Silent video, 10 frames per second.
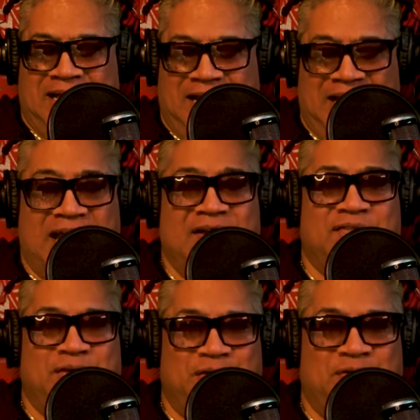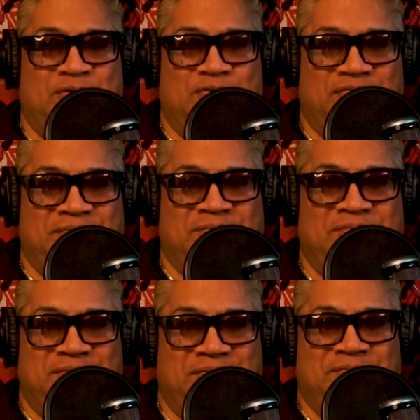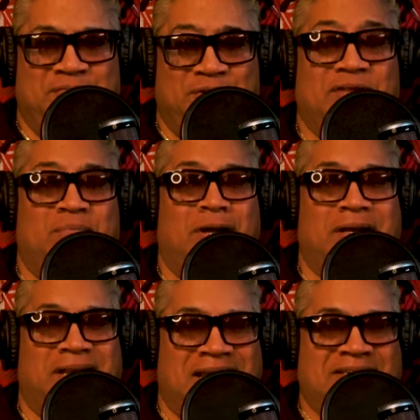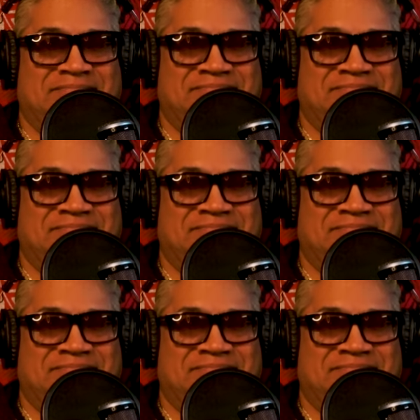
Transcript: I'd have to go with the bloodline.